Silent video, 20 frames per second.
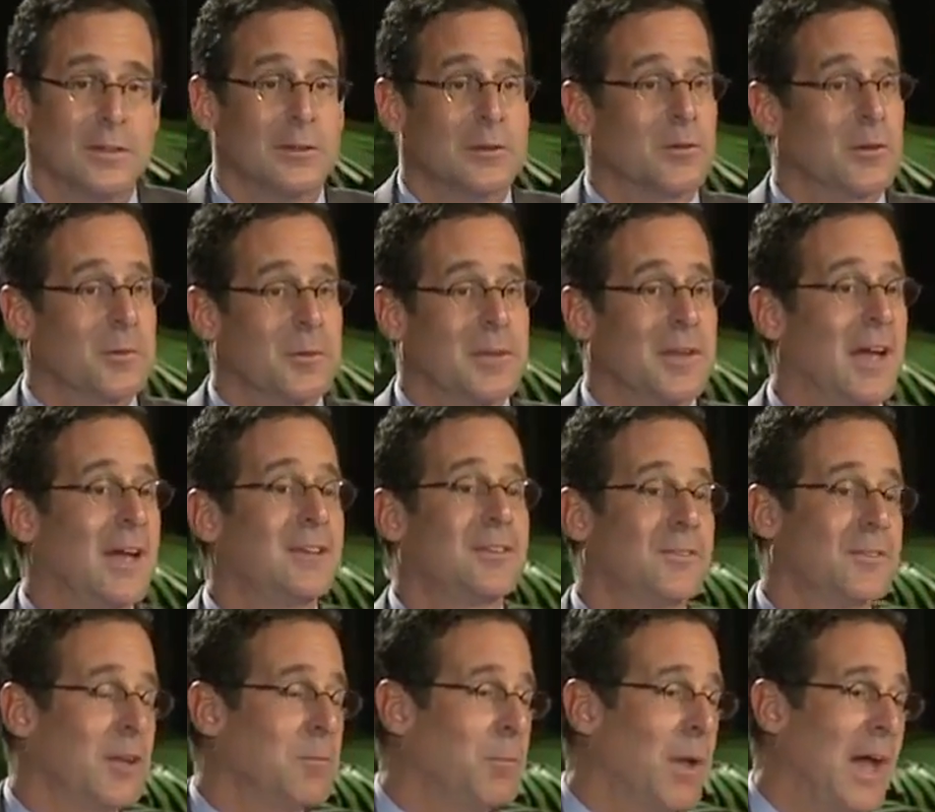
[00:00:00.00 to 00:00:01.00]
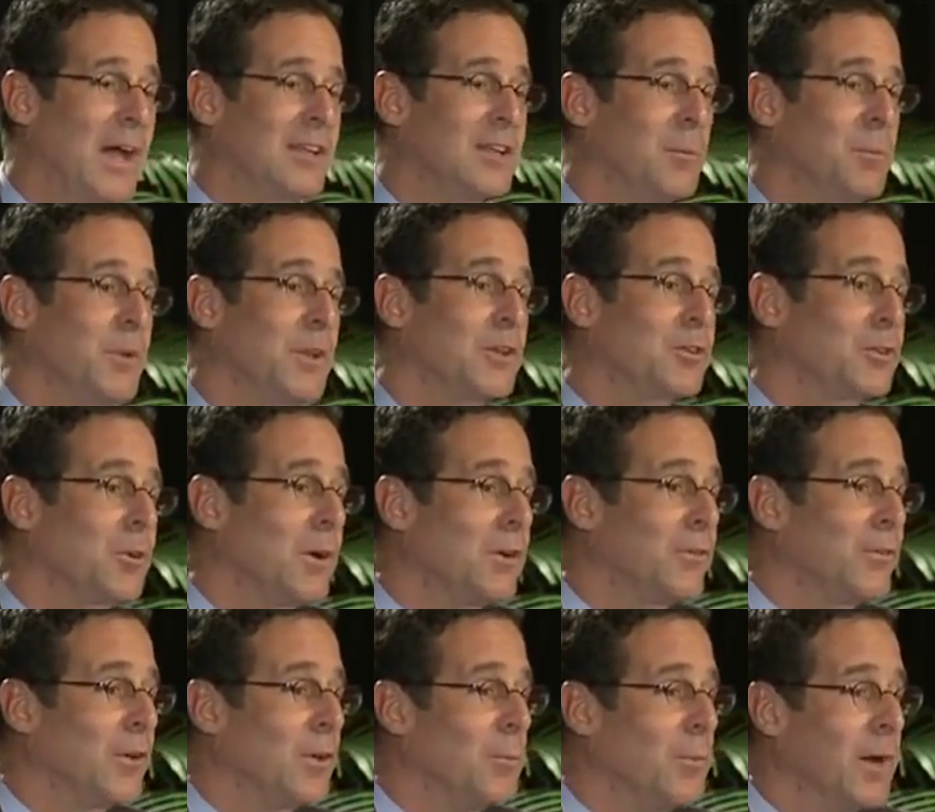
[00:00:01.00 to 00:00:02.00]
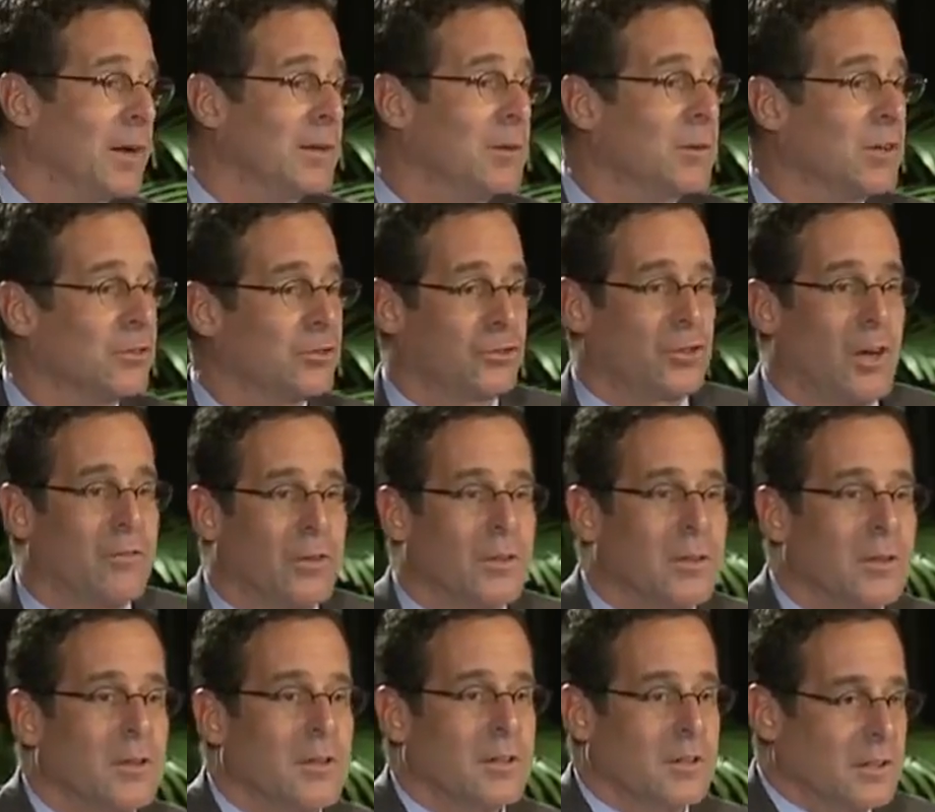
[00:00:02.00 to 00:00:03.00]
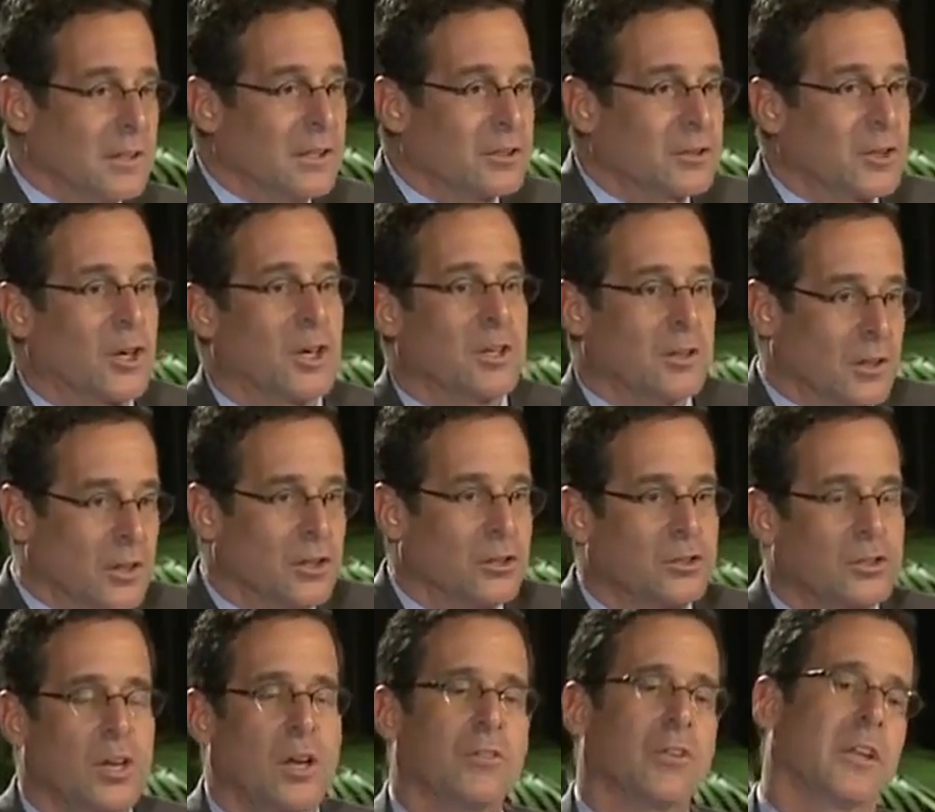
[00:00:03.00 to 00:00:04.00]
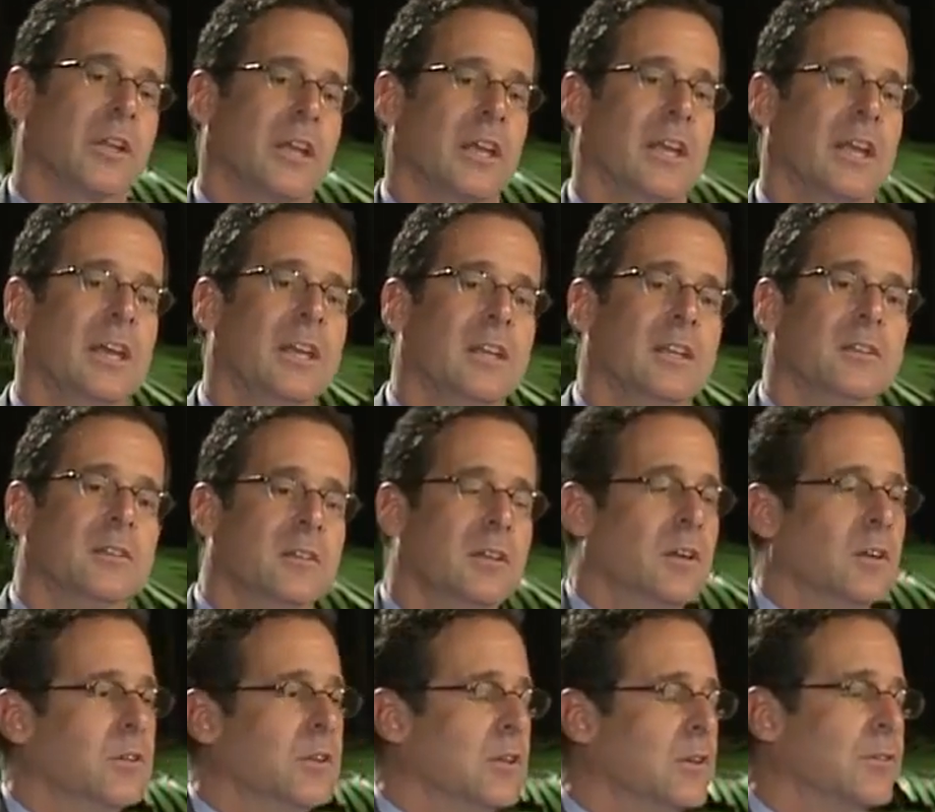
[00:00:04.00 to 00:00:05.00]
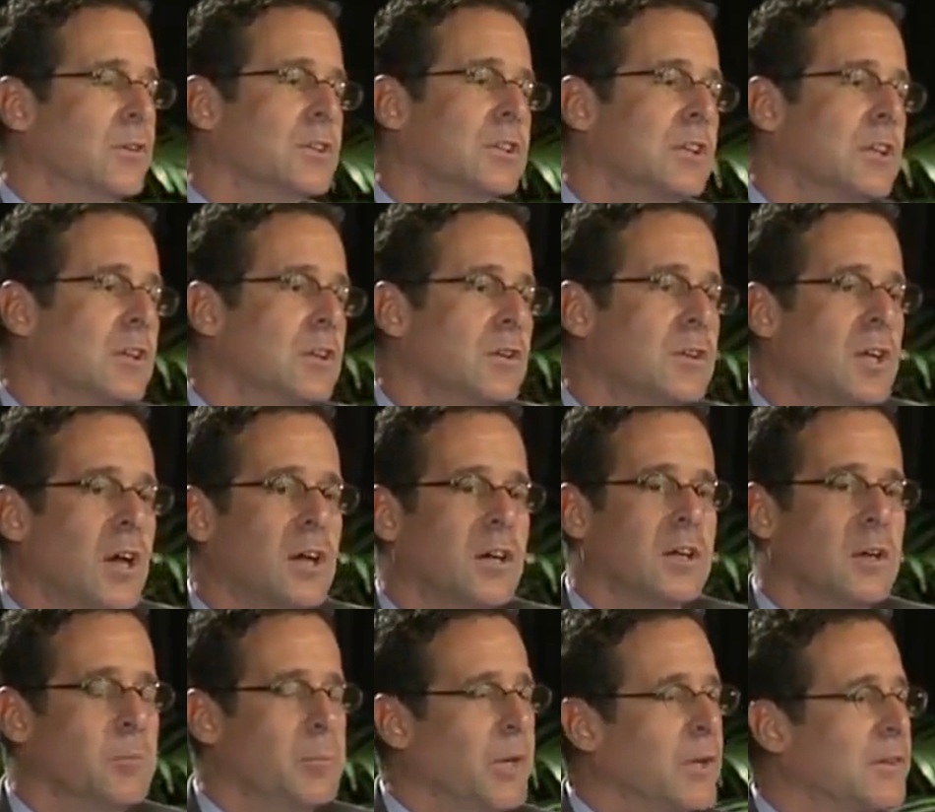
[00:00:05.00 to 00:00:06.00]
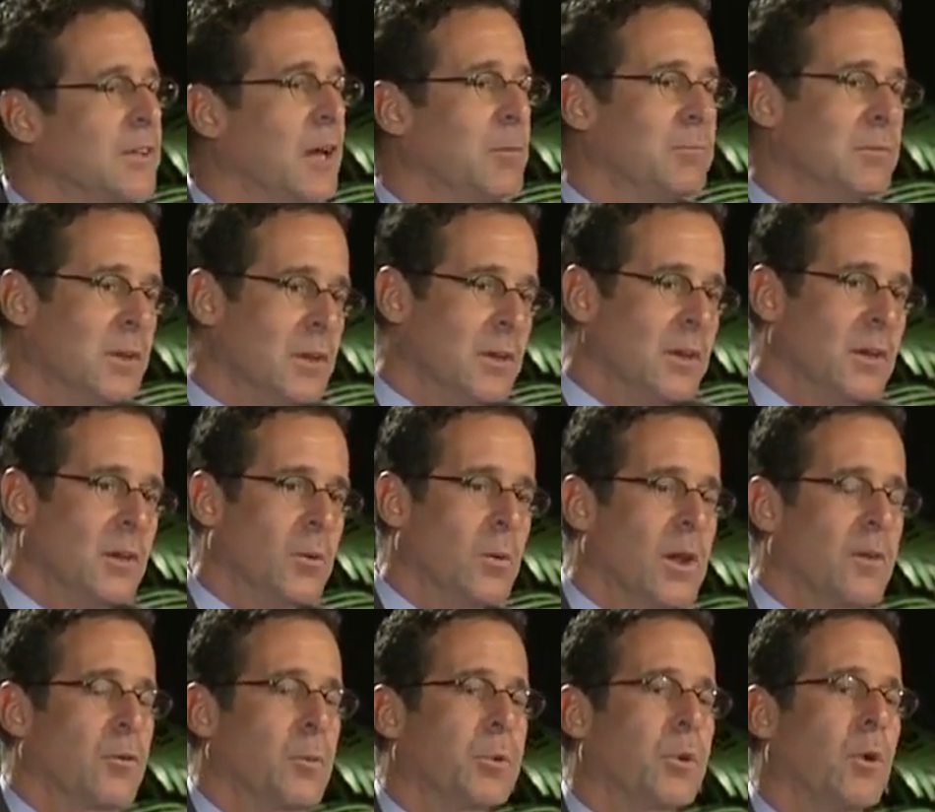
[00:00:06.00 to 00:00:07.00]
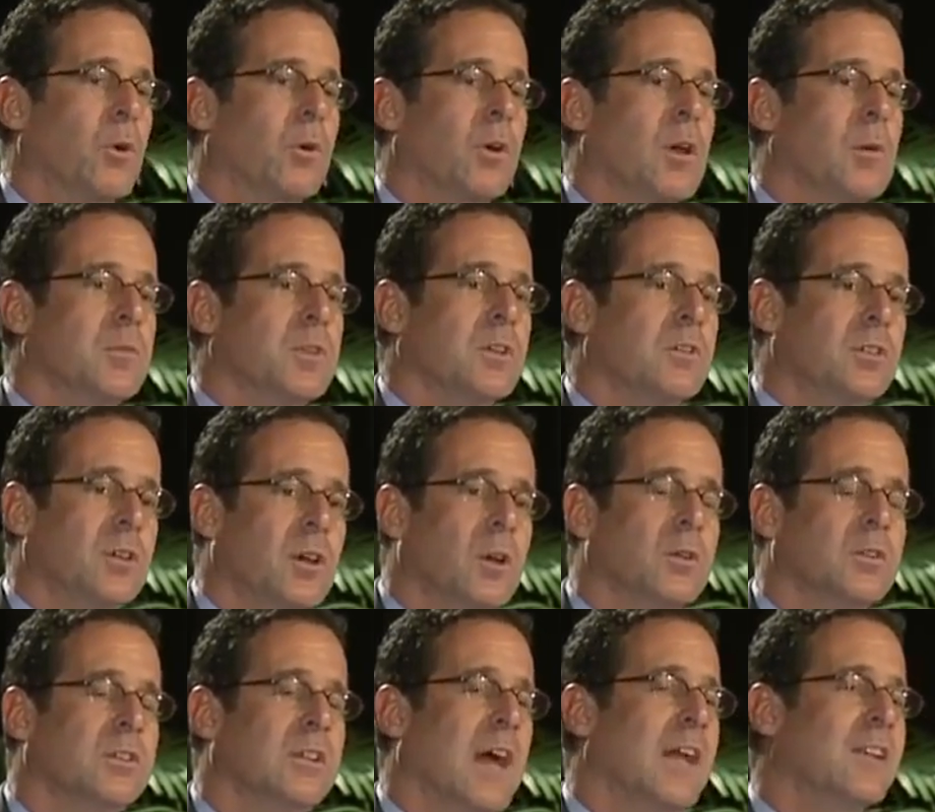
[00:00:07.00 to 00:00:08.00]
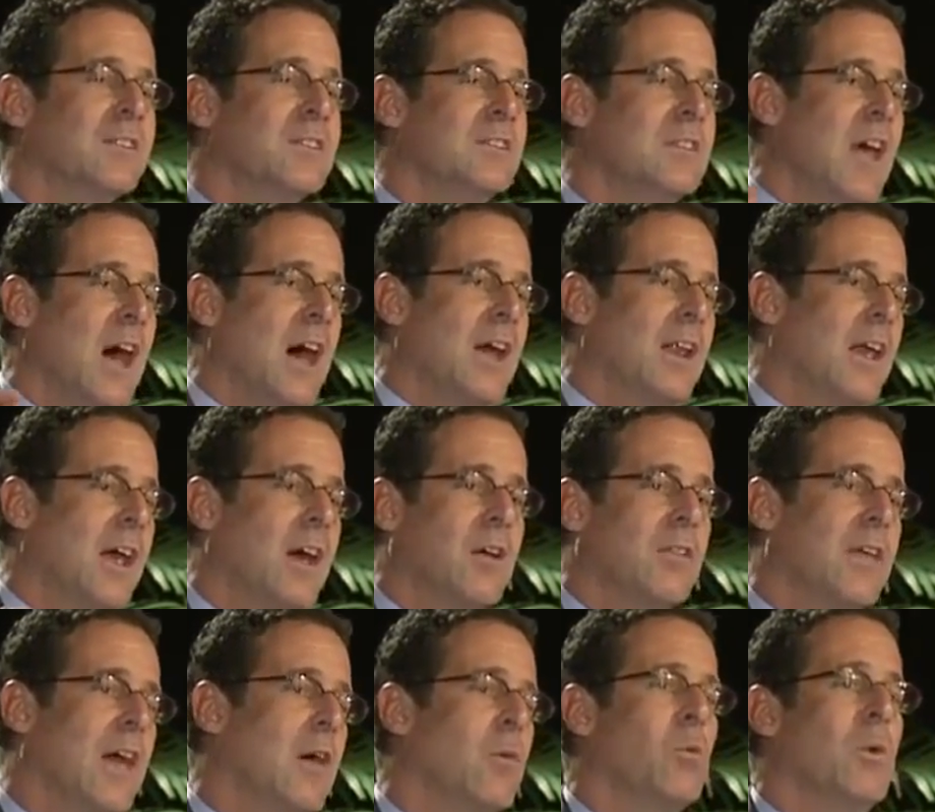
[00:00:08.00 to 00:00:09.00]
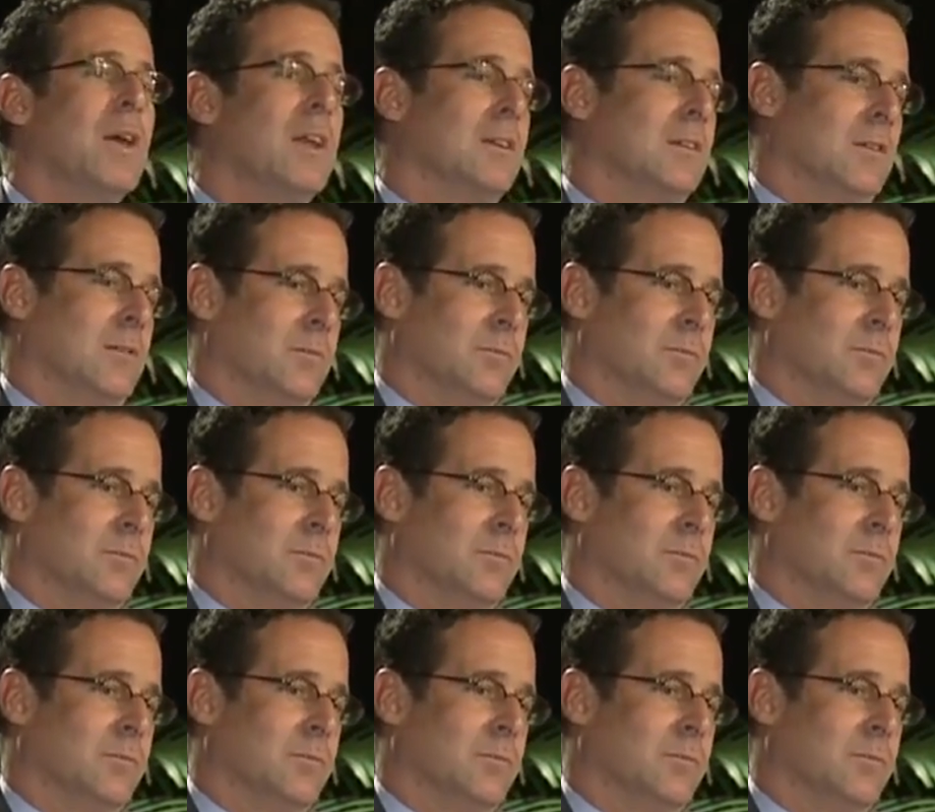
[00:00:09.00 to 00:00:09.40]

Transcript: would have been nice if they backed up with a truck full of money and a shovel and started shoveling it in, and you know, the University of Utah could have built up whatever programs it chose. That's not how that went.